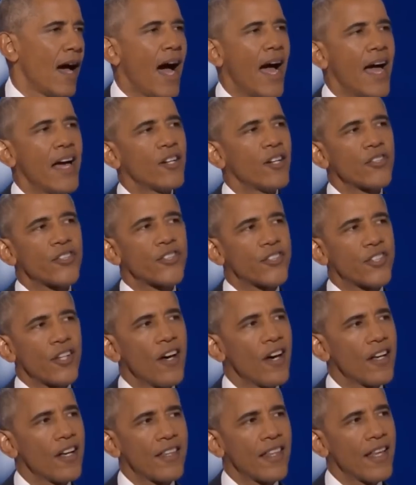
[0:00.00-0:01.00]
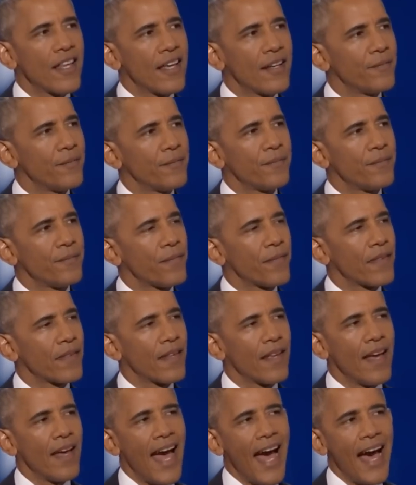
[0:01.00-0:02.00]
I understood that
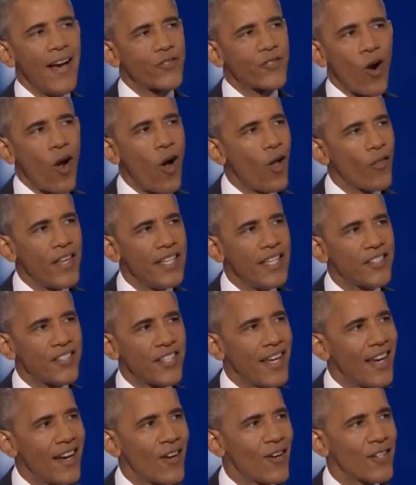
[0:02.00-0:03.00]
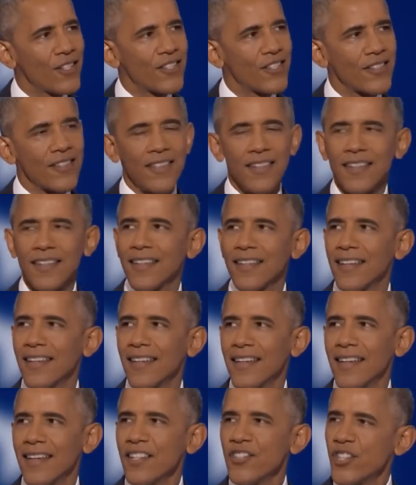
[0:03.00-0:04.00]
after all these years,
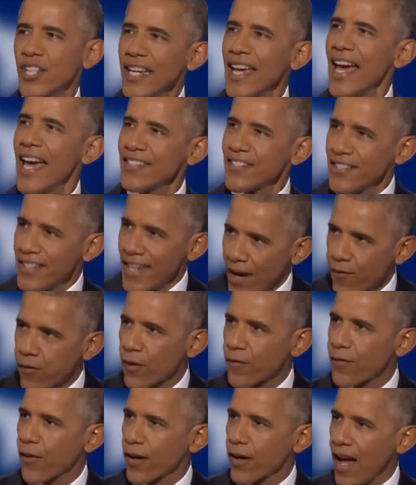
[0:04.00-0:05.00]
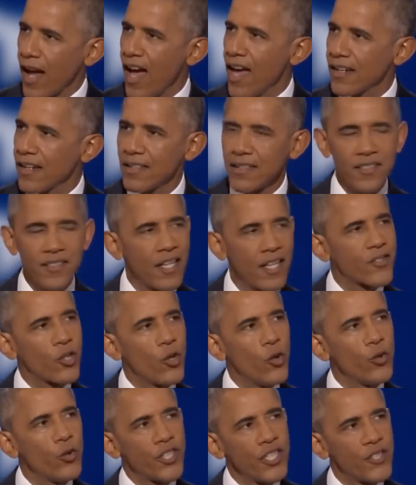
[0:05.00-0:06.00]
she has never forgotten
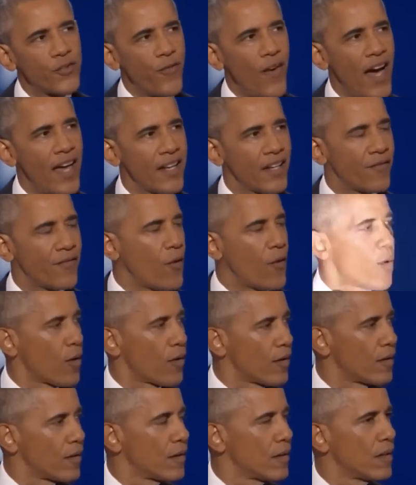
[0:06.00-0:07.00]
just who she's fighting for.